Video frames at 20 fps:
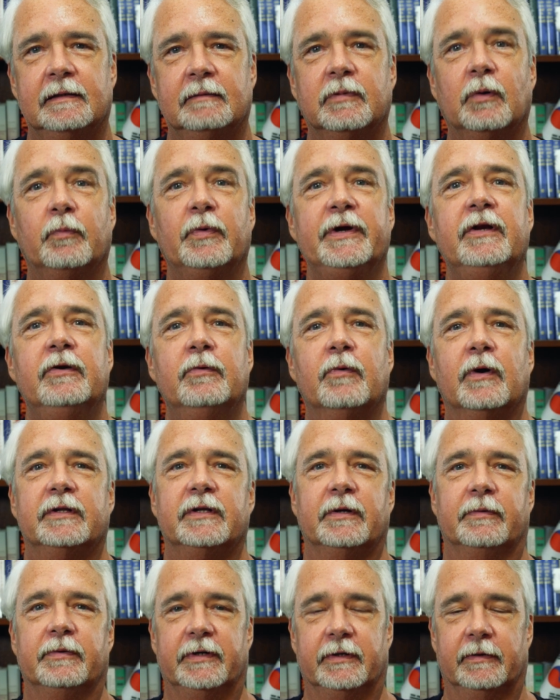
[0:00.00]
But we knew what
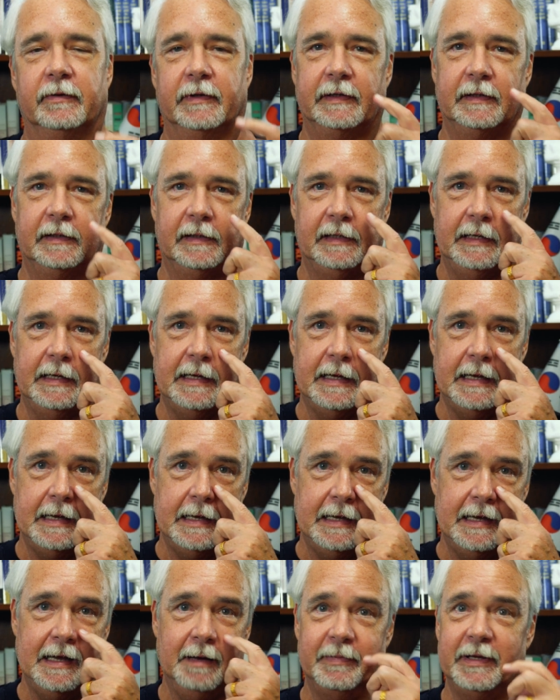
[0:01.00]
they were doing.
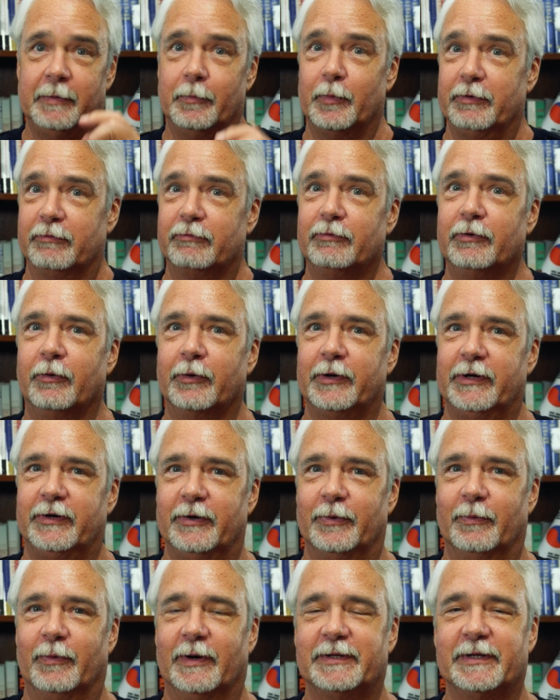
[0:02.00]
I mean, we really
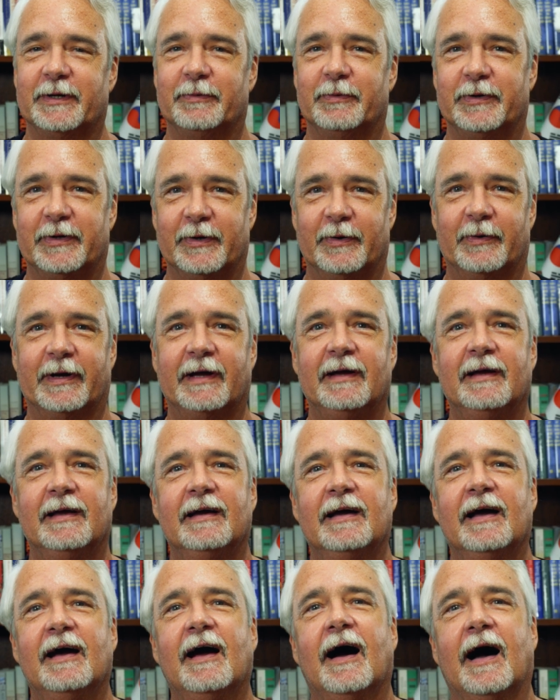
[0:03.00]
knew what they were doing.
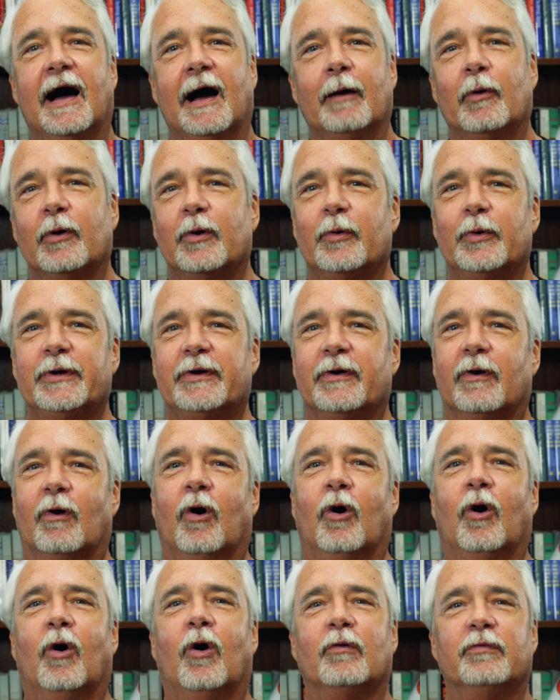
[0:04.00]
I won't go into
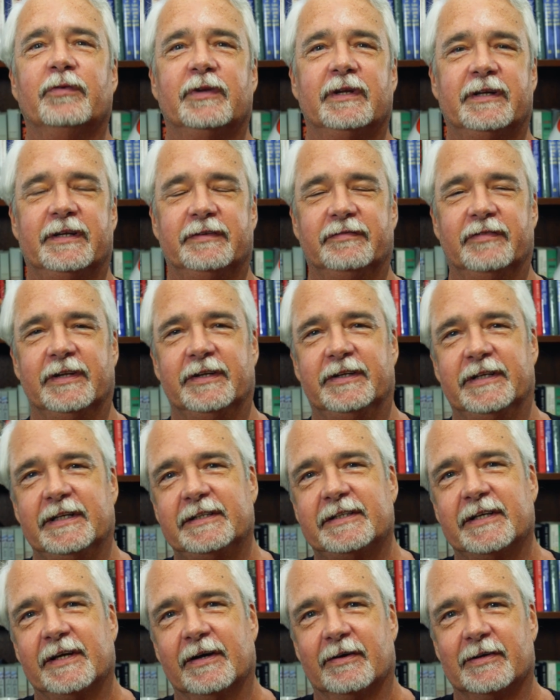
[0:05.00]
all the
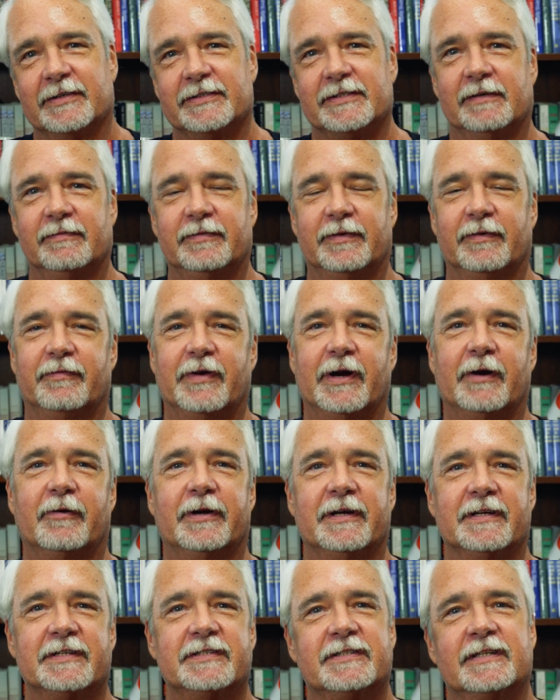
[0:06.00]
details of the
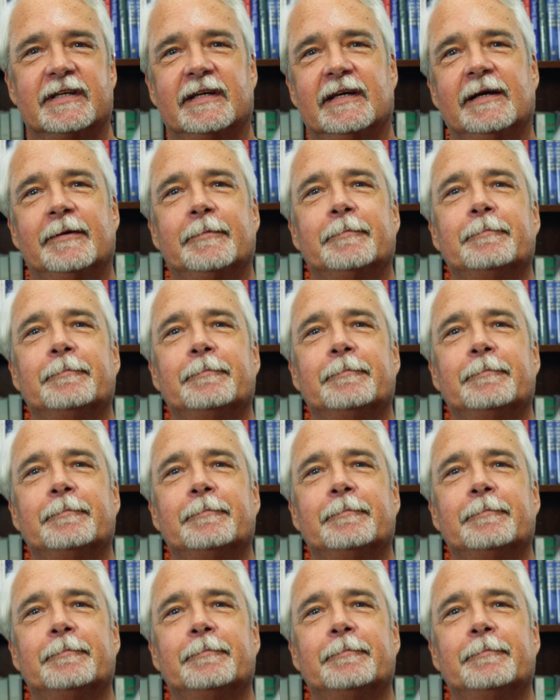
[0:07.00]
various